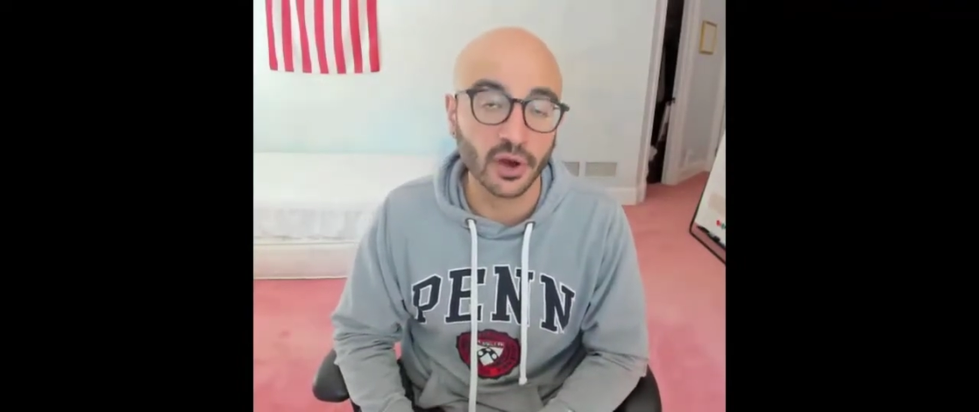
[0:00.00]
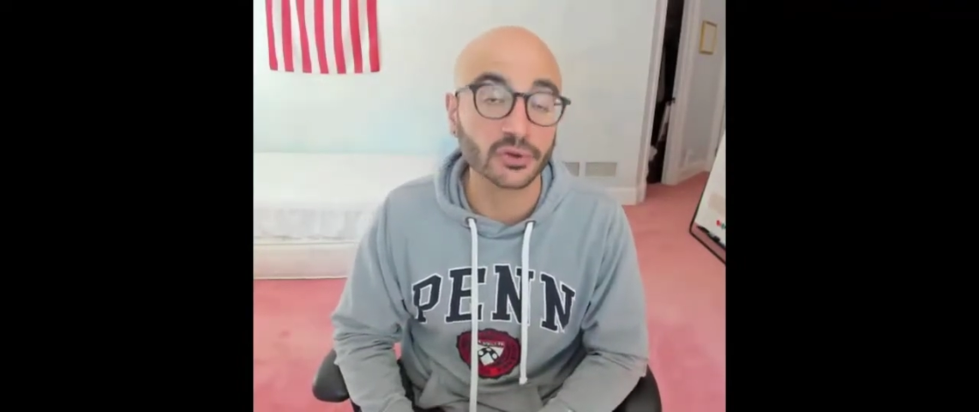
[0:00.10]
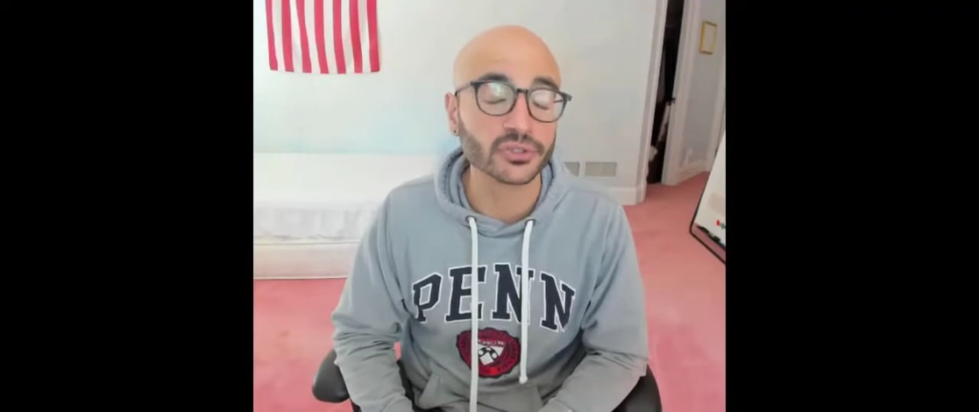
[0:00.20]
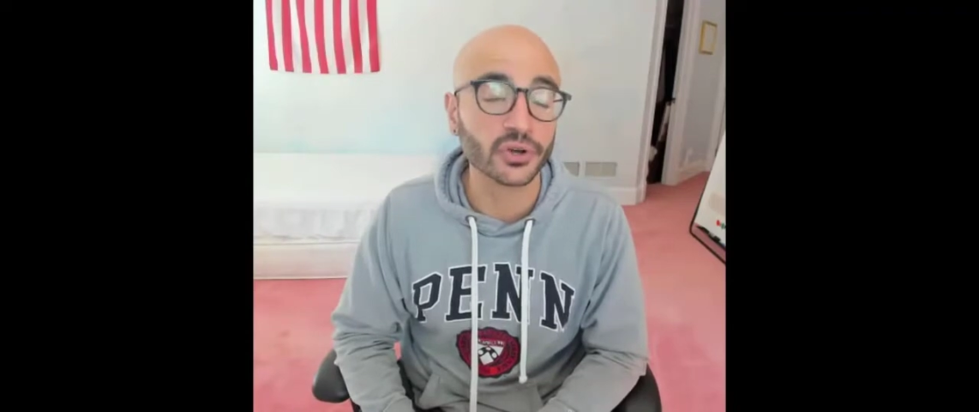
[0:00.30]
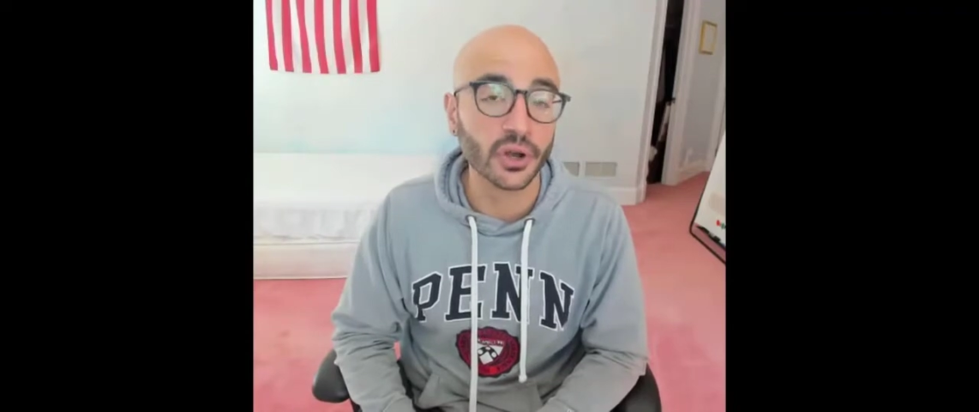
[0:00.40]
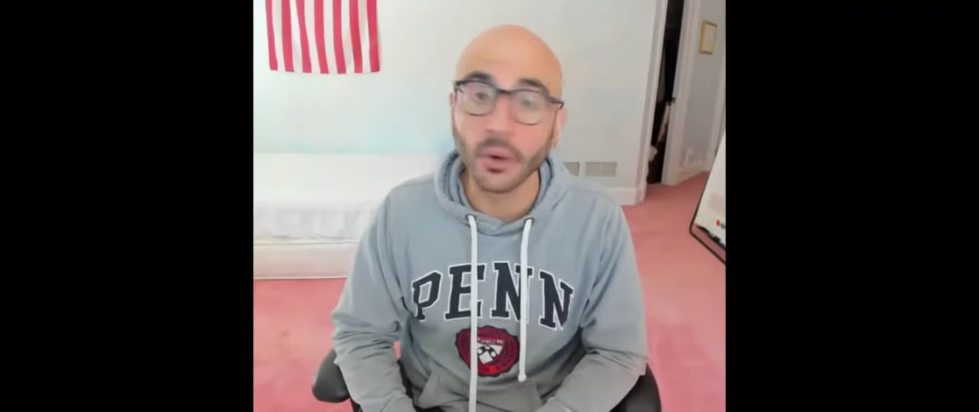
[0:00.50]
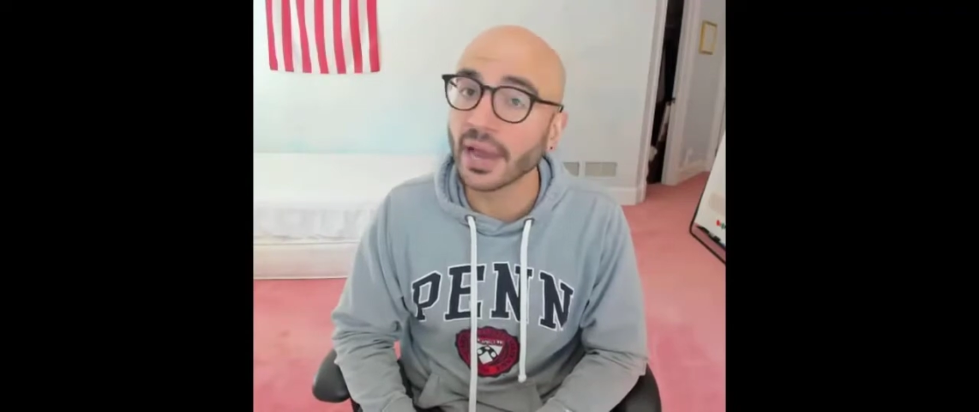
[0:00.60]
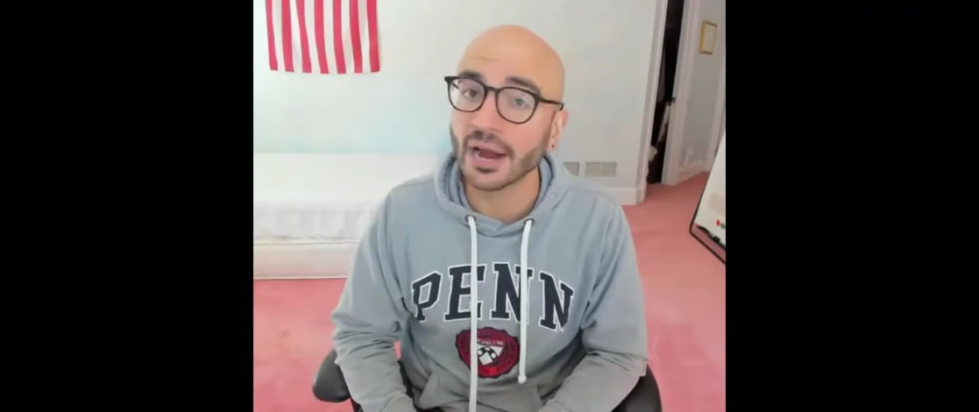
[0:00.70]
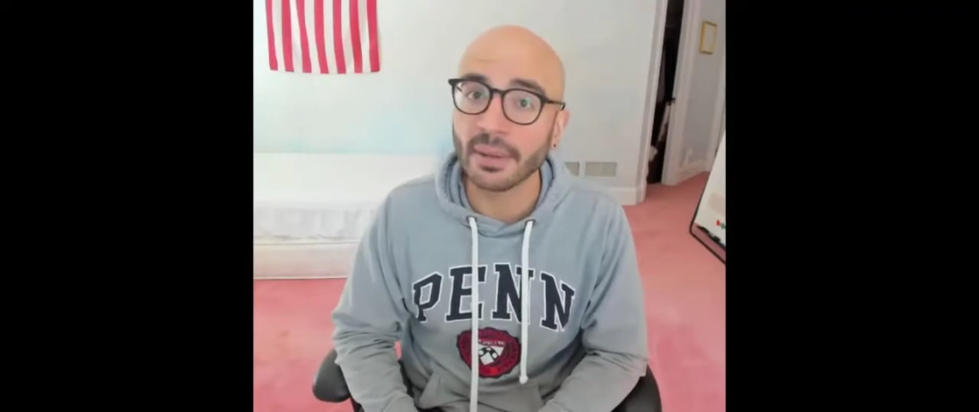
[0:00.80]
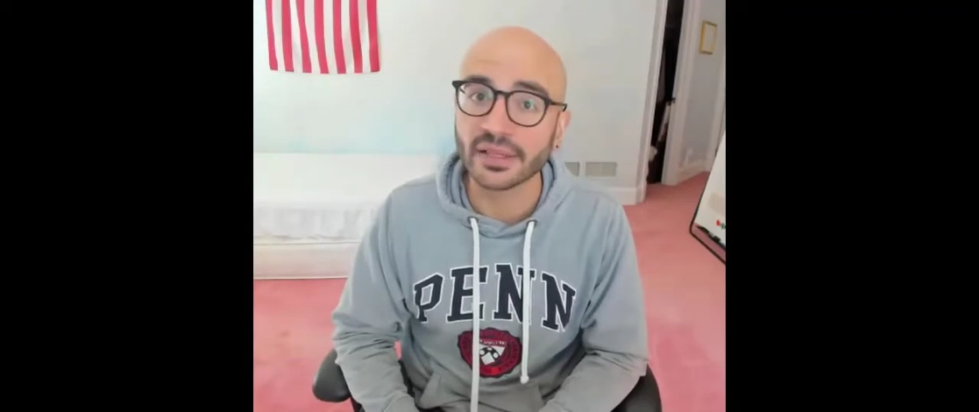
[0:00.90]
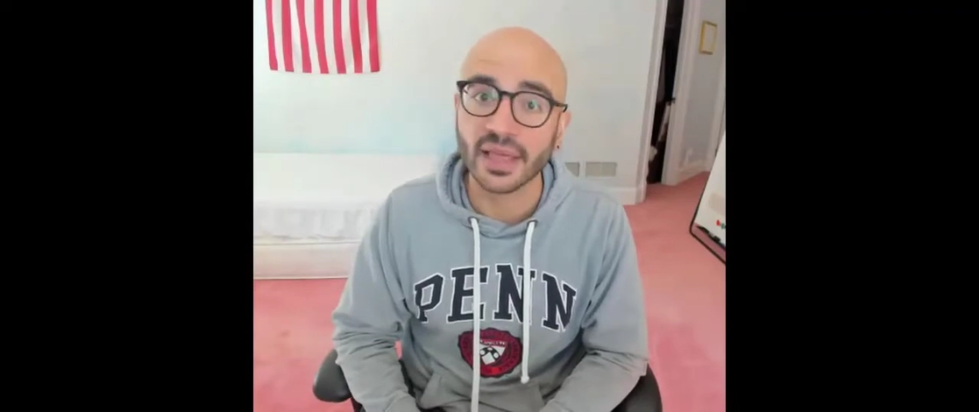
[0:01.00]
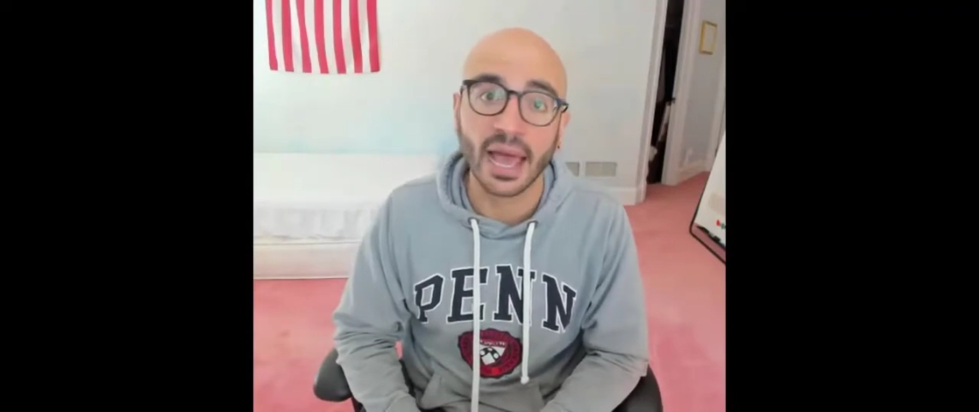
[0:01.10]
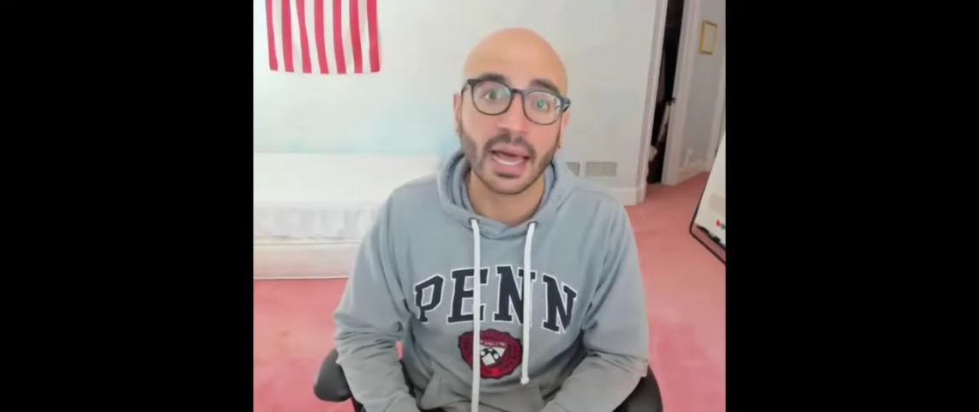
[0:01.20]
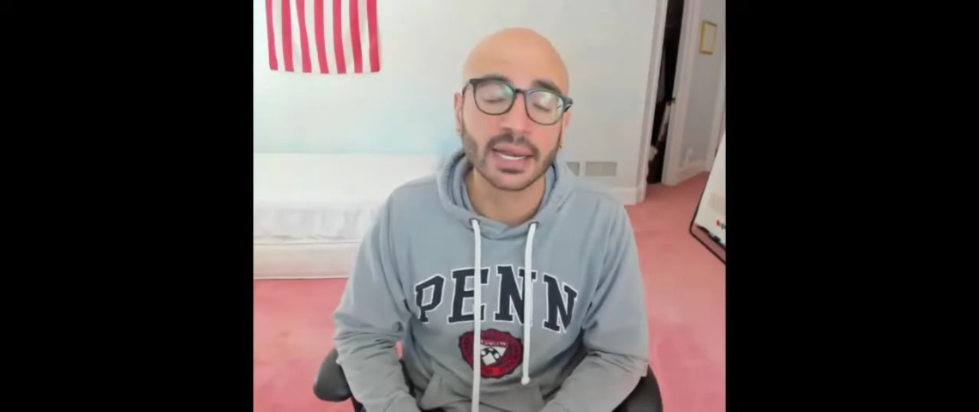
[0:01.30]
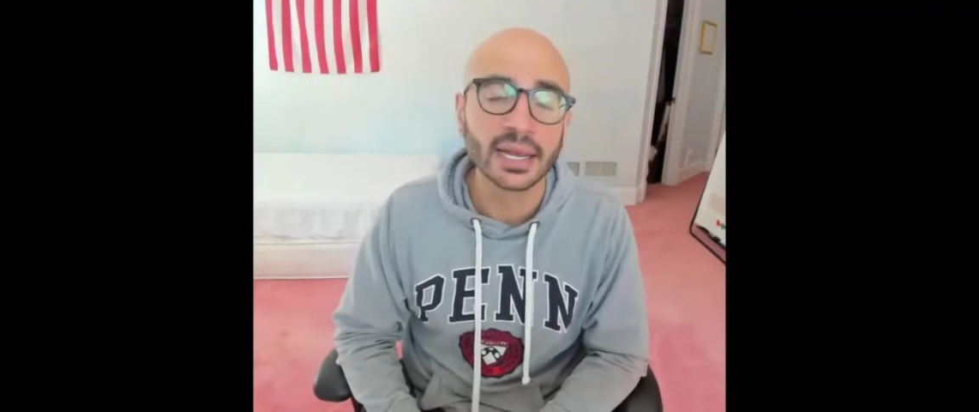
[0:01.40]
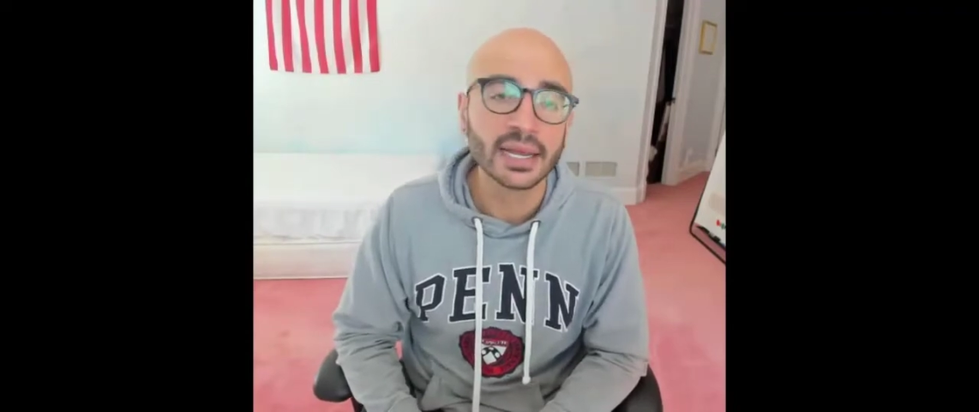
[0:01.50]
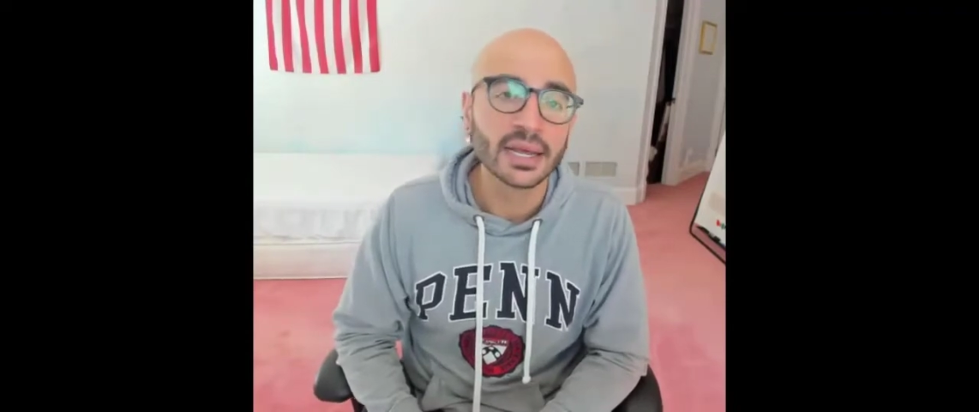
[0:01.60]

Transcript: There's no doubt about that.